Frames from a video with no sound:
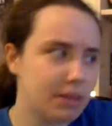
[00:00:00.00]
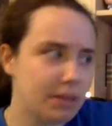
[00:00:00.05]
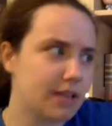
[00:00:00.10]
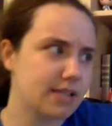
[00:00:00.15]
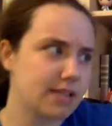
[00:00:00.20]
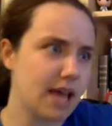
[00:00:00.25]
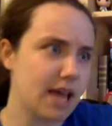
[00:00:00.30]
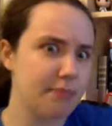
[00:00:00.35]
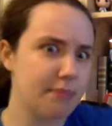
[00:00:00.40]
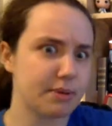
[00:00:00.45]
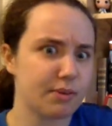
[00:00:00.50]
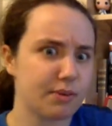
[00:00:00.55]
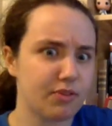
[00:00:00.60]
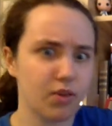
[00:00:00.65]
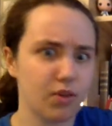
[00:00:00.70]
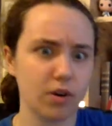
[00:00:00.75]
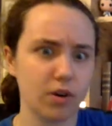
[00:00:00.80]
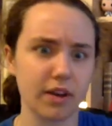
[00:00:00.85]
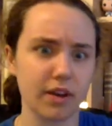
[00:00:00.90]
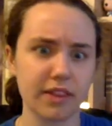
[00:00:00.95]
I mean, it's happened
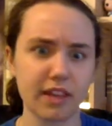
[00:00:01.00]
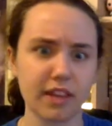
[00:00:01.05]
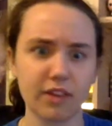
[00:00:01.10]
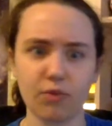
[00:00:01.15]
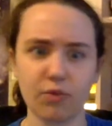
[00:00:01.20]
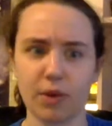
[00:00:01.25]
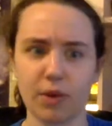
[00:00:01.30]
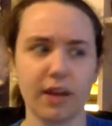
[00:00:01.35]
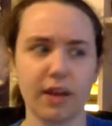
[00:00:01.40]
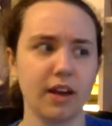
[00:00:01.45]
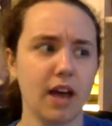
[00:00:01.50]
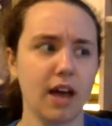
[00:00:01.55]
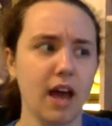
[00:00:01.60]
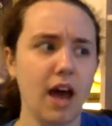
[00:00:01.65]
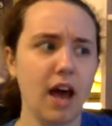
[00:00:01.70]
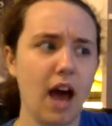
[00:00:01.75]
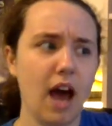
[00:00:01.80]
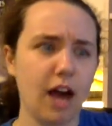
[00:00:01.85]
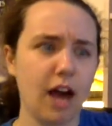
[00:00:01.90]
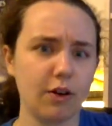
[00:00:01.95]
before. I think of when
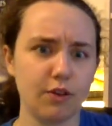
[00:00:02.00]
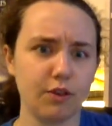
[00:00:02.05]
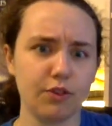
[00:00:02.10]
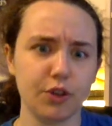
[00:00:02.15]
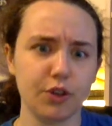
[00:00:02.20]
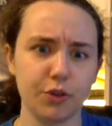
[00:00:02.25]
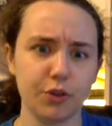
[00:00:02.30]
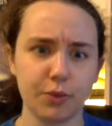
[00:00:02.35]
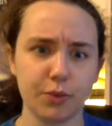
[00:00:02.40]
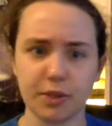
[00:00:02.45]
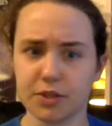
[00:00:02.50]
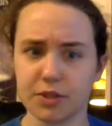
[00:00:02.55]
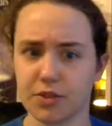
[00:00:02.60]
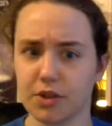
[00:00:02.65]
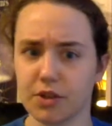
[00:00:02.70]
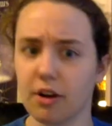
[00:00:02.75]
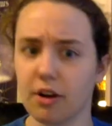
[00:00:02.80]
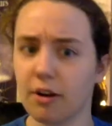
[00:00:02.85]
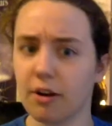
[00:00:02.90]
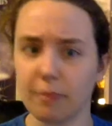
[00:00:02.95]
I reviewed
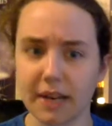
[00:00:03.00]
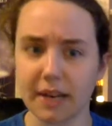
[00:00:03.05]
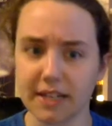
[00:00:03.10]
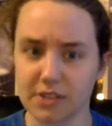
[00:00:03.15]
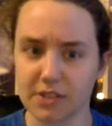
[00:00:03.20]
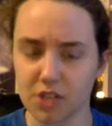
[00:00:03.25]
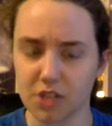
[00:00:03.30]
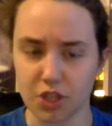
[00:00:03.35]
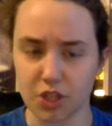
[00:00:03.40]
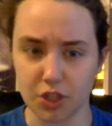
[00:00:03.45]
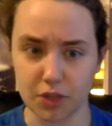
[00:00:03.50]
Wintersong by S.